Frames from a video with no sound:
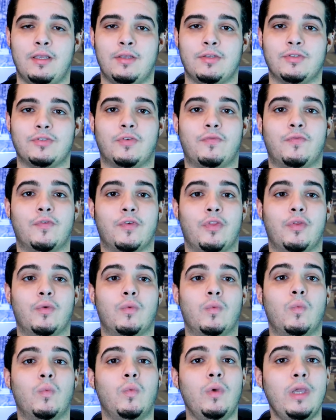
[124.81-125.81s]
So for the
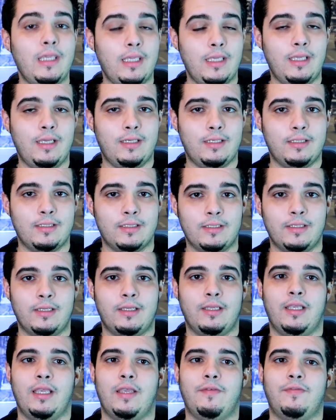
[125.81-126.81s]
week,
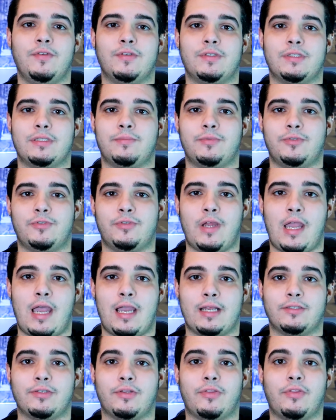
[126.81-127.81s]
if you
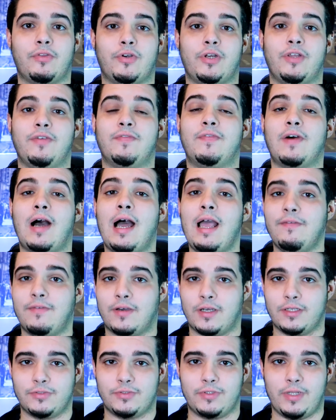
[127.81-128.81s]
subtract
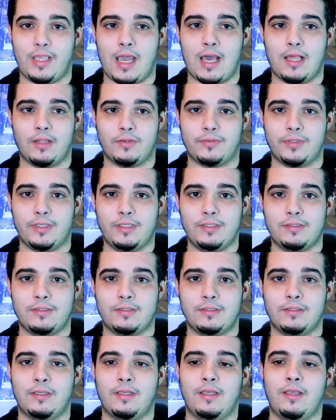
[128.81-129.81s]
3,500 calories,
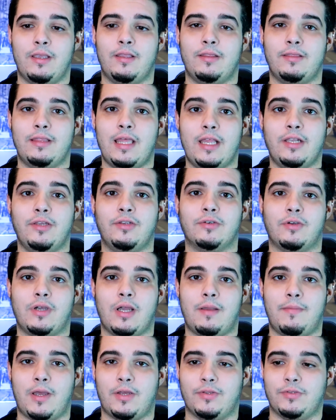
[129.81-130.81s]
then you'll
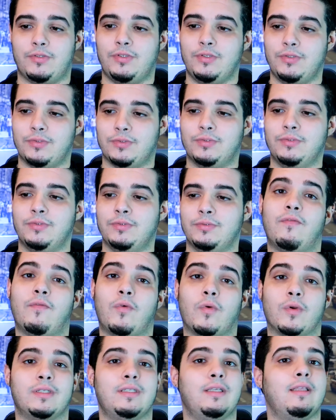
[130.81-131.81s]
come out to
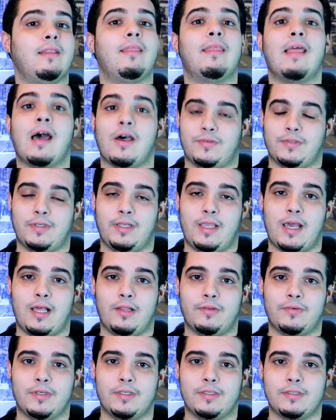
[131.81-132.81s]
14,000
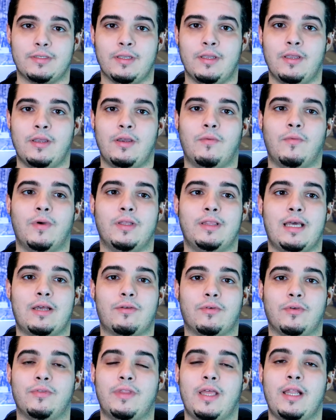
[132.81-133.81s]
calories. What that
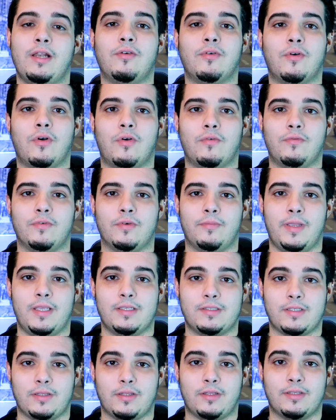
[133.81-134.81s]
will then go over
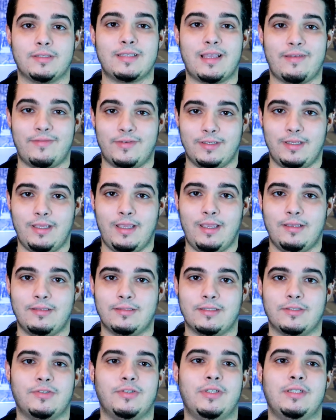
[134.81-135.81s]
based on the 7 days
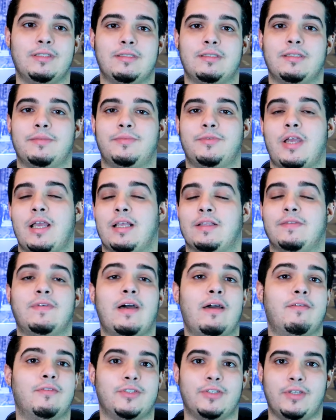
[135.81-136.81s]
is you need to subtract
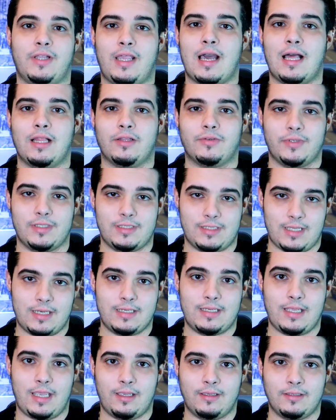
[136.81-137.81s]
500 calories a
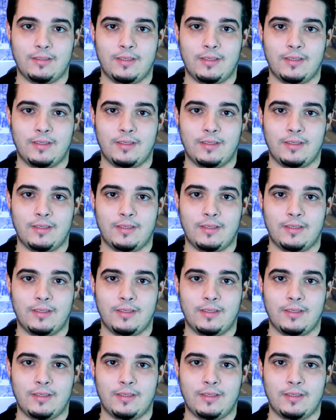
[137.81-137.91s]
day.